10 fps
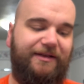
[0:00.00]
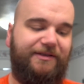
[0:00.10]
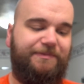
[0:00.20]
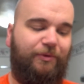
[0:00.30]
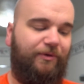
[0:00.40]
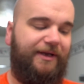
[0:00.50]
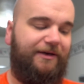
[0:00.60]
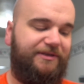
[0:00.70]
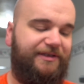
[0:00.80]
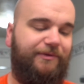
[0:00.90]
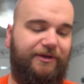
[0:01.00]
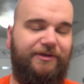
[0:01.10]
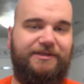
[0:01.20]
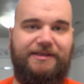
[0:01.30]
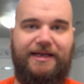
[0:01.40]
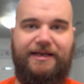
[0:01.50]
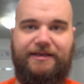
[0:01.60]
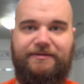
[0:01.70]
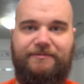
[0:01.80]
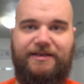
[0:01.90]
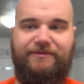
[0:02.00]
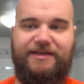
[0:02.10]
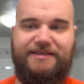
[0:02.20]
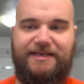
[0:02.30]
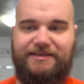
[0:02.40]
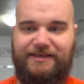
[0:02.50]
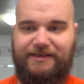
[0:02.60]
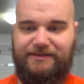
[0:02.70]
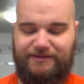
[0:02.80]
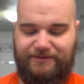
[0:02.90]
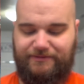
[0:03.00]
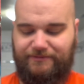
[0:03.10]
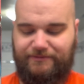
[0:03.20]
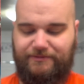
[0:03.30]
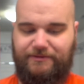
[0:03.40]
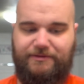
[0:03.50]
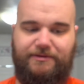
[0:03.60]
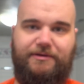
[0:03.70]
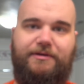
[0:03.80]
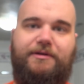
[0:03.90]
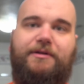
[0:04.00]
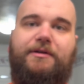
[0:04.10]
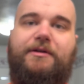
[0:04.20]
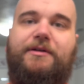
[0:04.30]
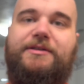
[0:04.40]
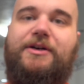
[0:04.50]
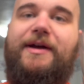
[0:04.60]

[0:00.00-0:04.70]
Let's pour it out, see what it looks like, and give it a taste test. So